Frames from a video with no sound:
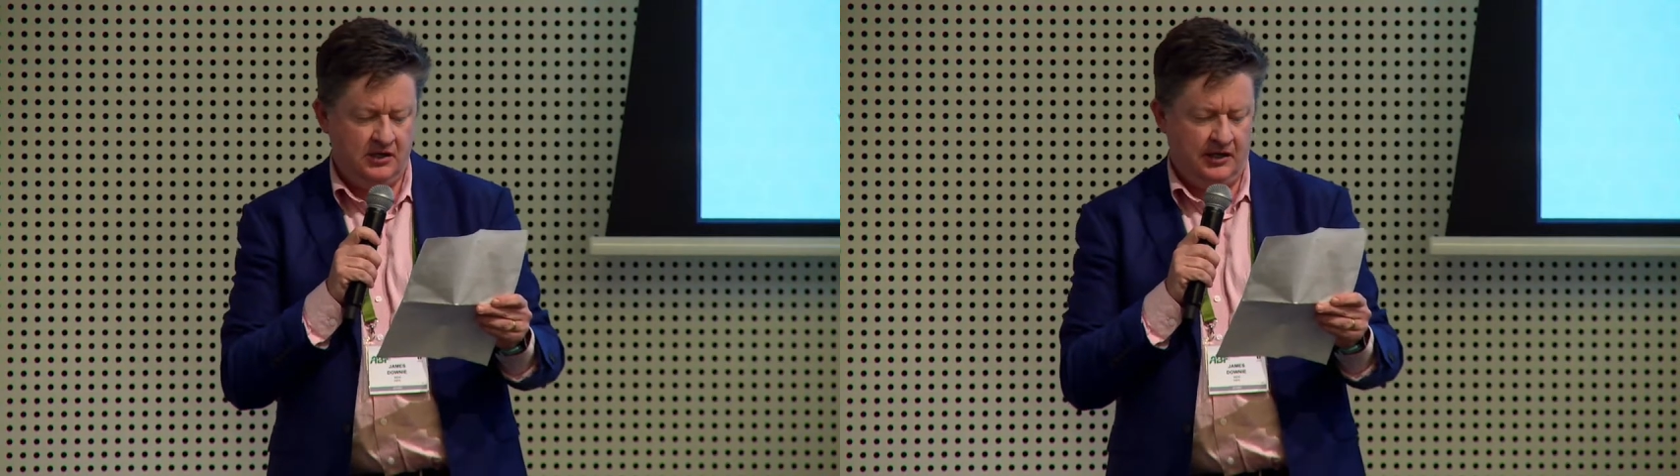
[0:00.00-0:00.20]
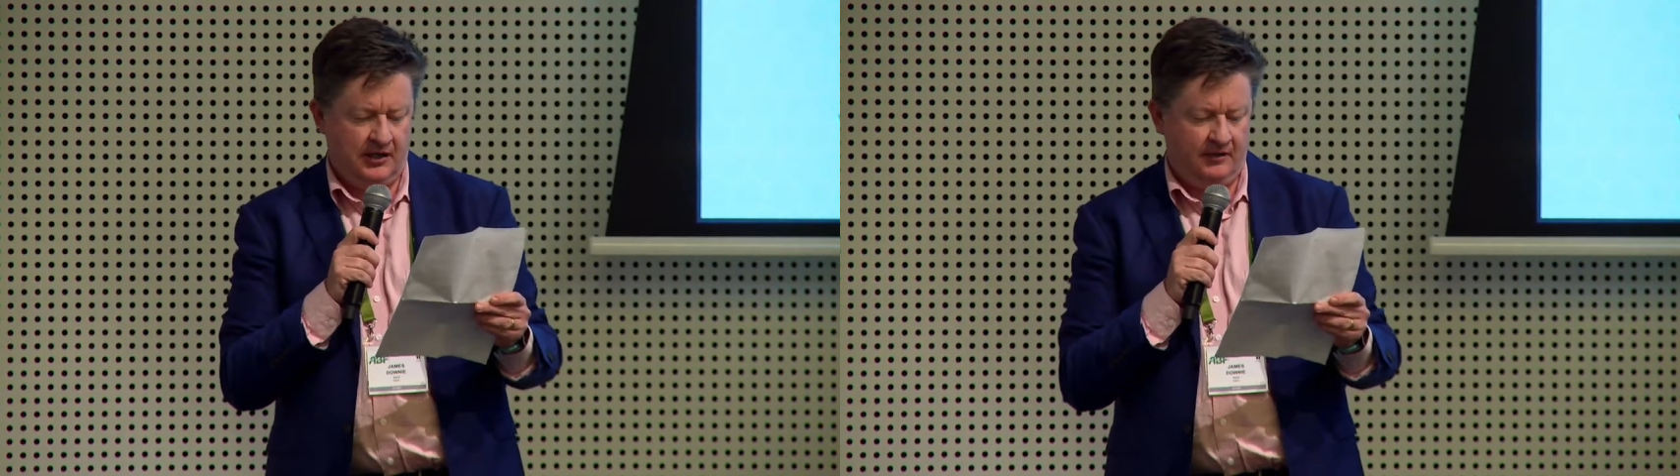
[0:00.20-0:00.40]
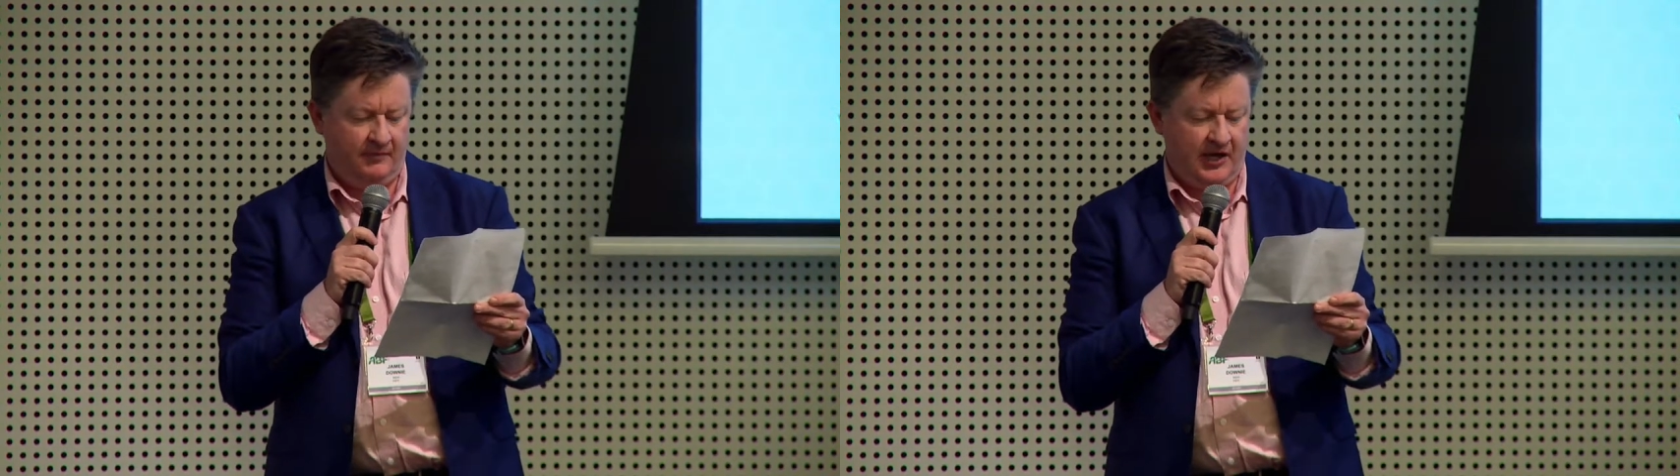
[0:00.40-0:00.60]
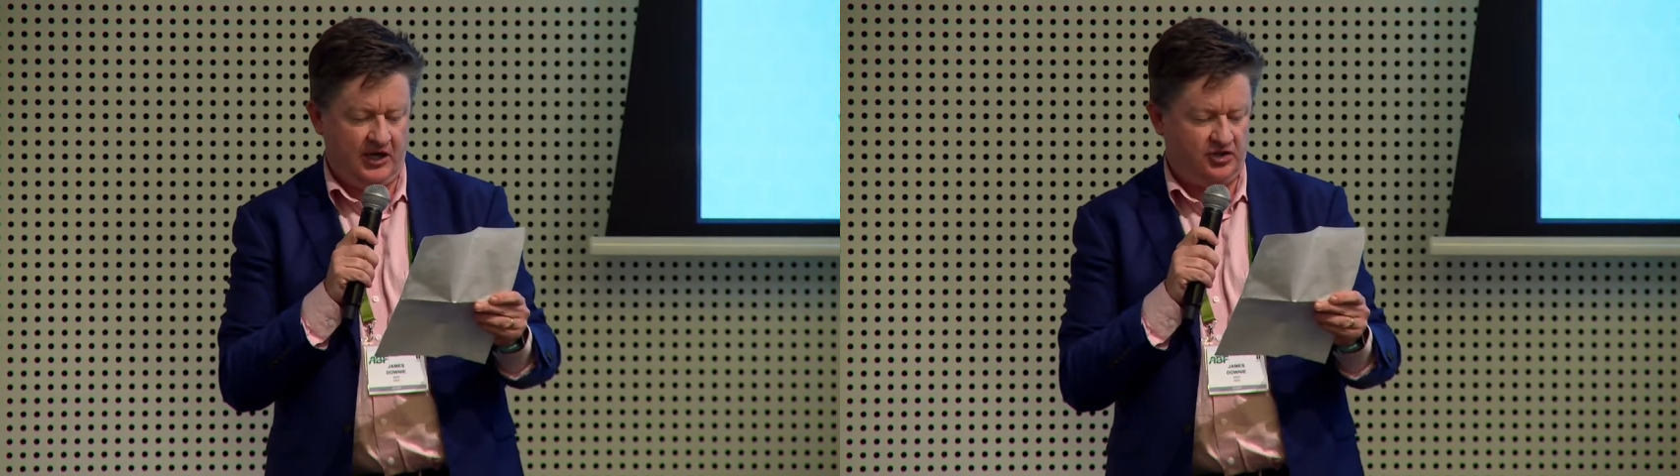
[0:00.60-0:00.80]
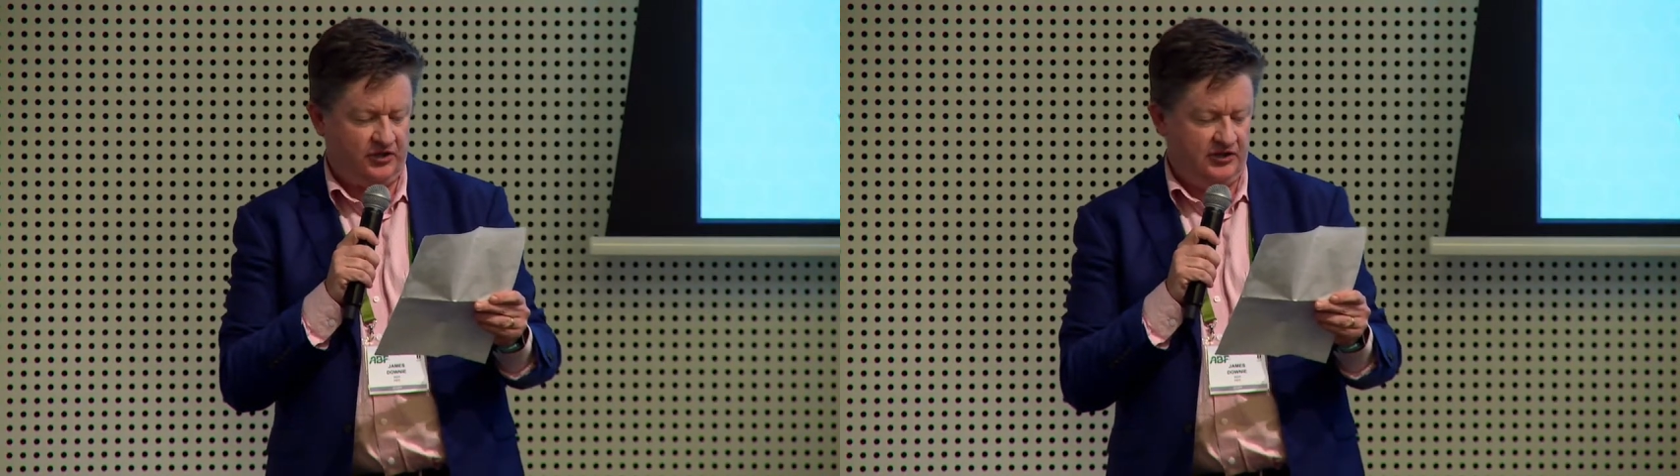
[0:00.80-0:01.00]

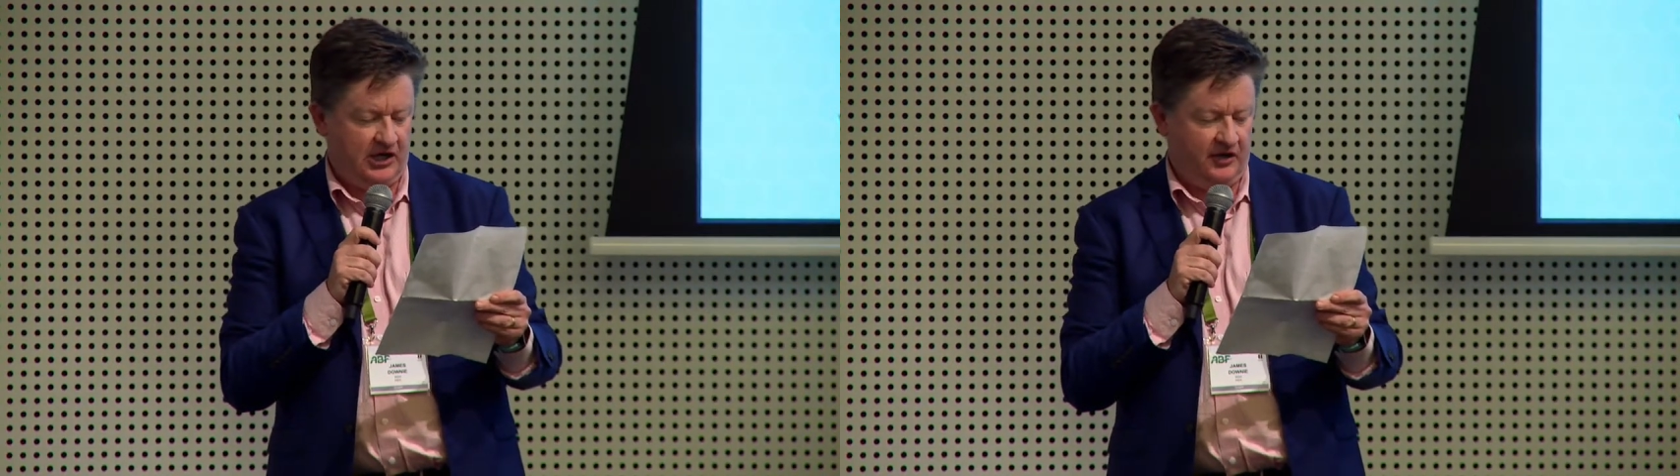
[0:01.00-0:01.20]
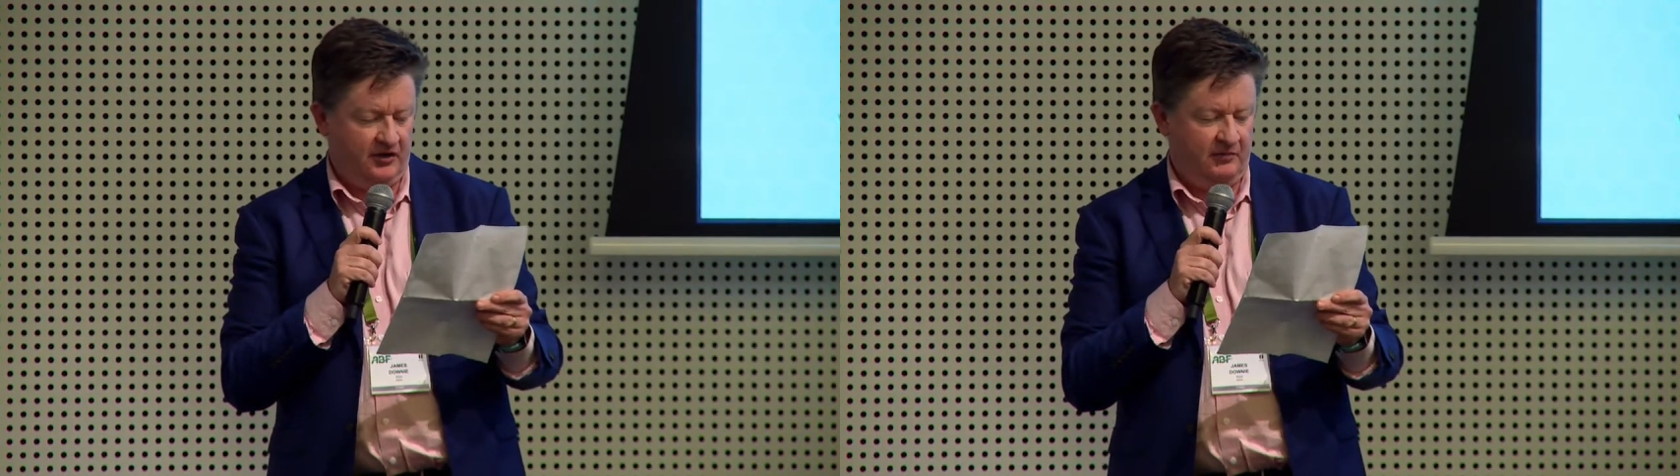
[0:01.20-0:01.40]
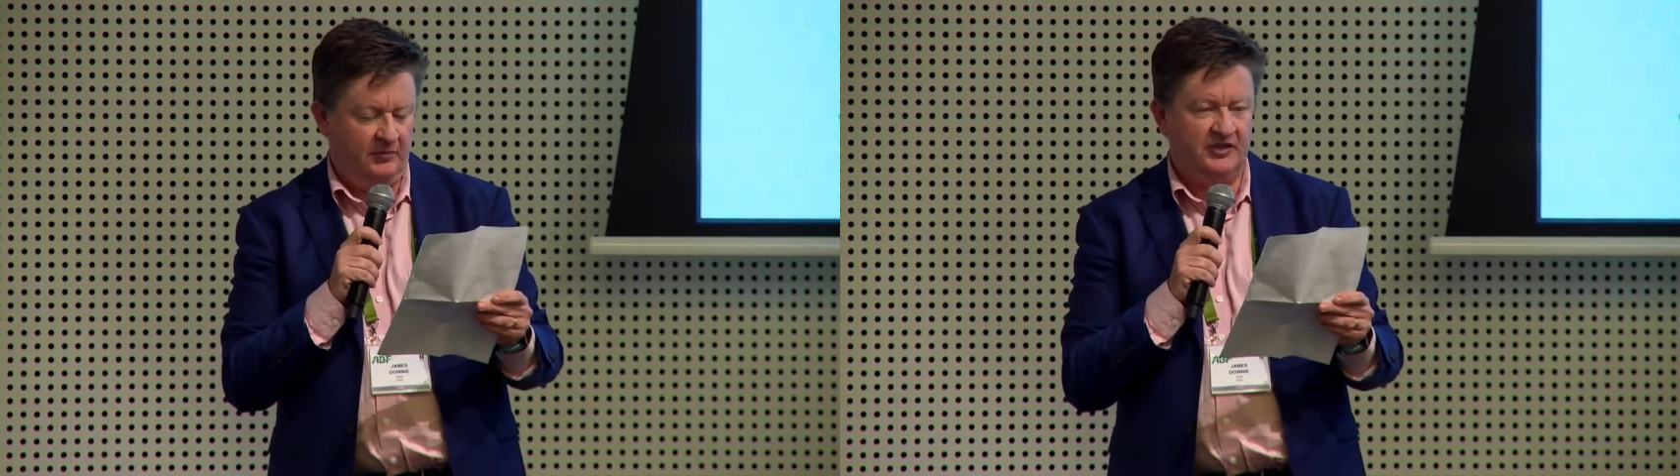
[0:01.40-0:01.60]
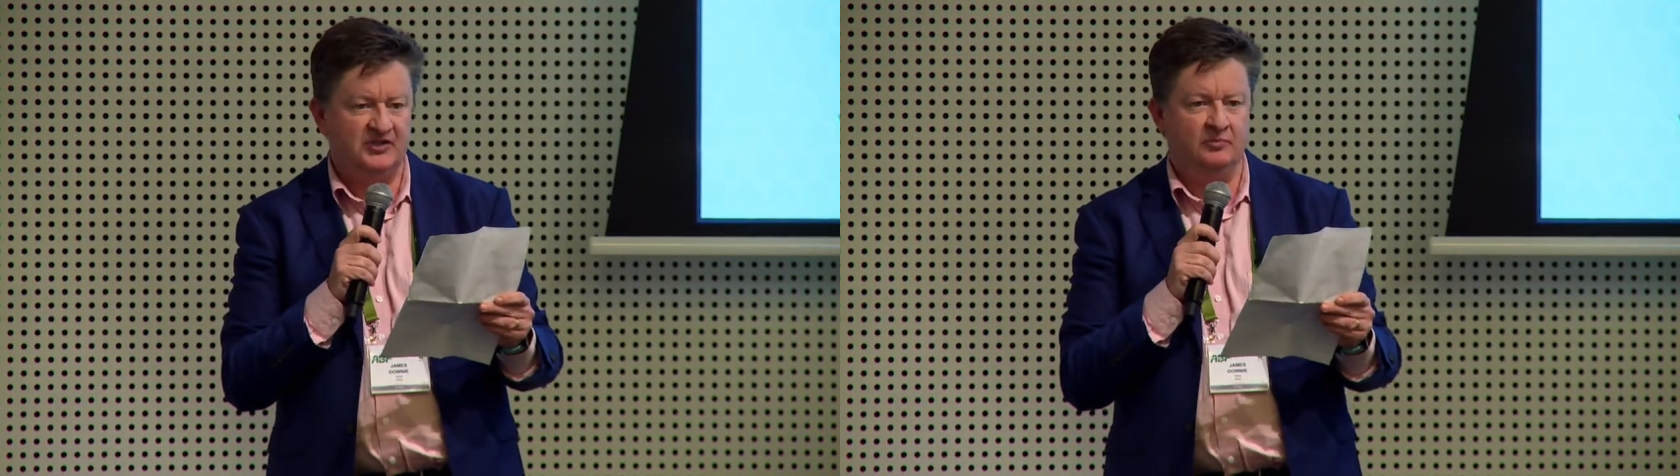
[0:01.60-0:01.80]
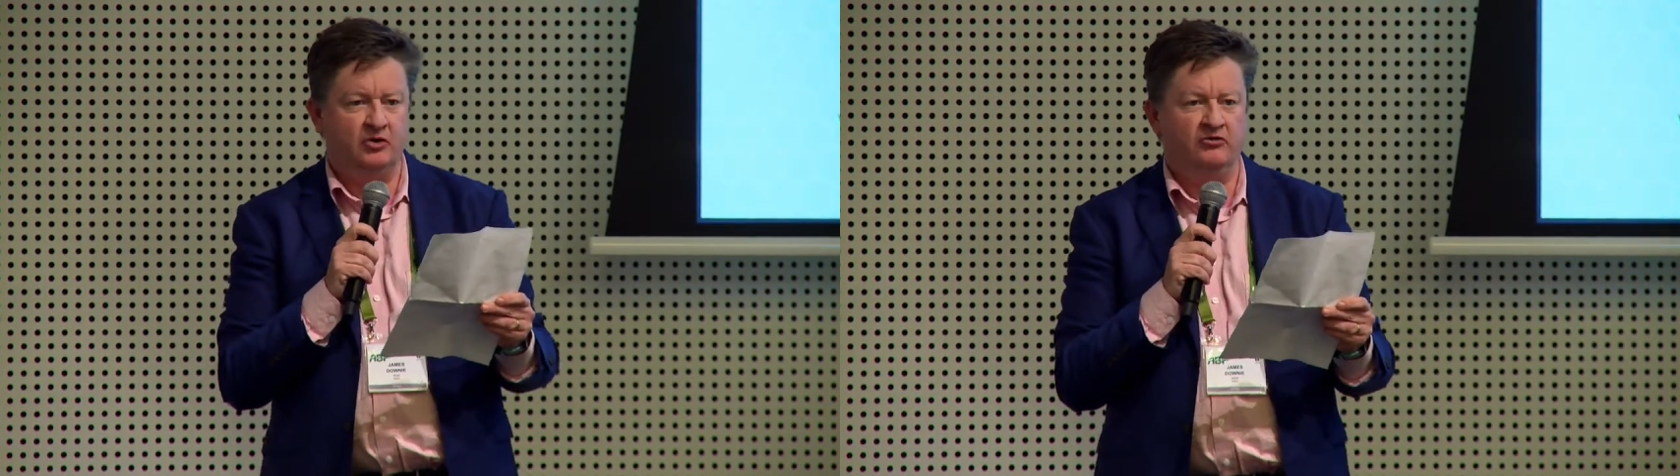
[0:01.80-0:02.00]
Ashley Duggan and
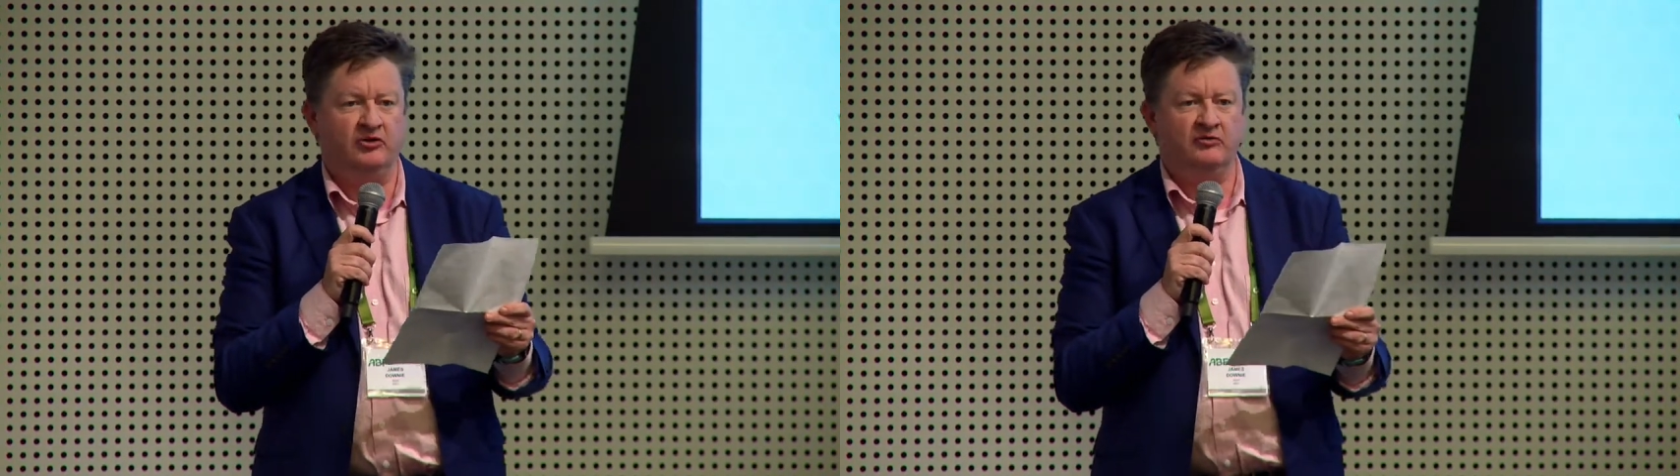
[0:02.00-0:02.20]
Melissa Murphy